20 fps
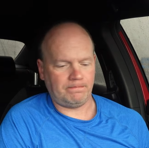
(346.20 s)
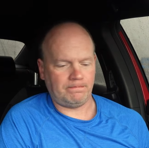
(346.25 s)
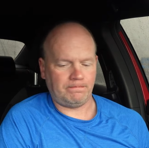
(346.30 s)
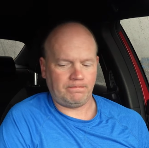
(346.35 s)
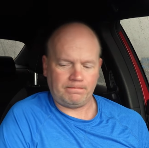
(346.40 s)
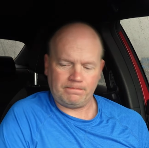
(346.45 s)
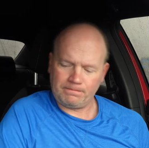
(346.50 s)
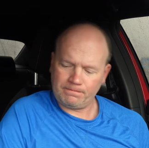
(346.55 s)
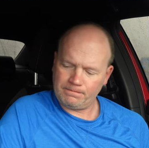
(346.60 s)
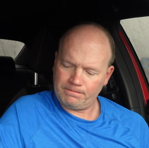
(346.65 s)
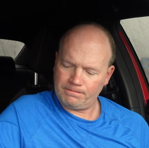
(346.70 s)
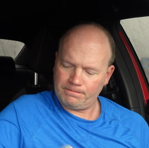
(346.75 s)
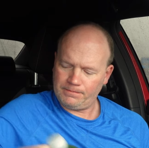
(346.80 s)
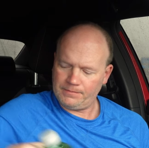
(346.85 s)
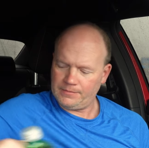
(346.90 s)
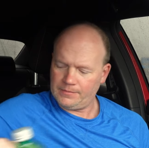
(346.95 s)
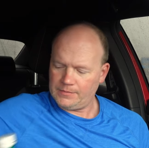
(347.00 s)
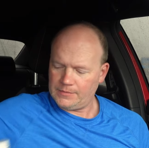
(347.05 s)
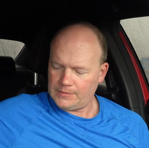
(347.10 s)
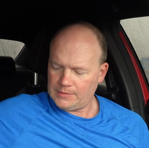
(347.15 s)

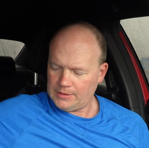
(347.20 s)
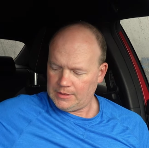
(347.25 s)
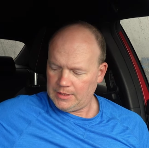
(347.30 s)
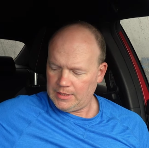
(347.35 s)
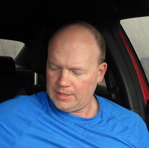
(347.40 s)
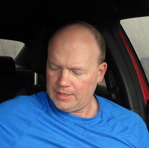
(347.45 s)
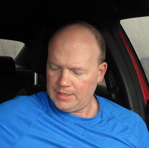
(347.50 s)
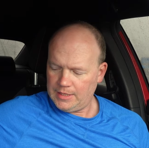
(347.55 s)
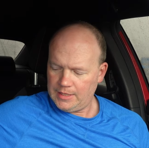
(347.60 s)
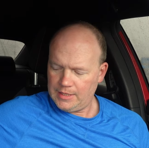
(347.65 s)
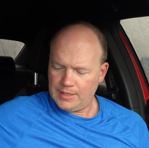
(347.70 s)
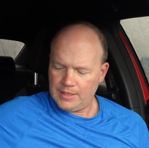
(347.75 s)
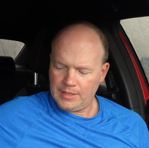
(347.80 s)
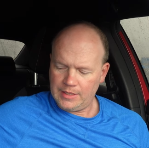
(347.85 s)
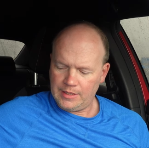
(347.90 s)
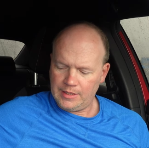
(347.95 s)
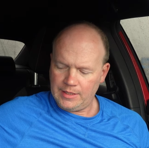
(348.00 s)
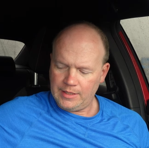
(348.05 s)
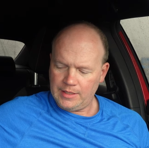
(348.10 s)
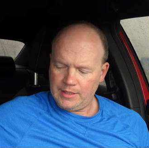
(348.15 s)

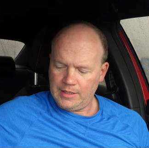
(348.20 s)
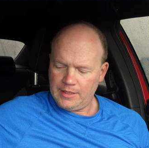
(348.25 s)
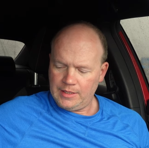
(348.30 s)
Nobody speaks.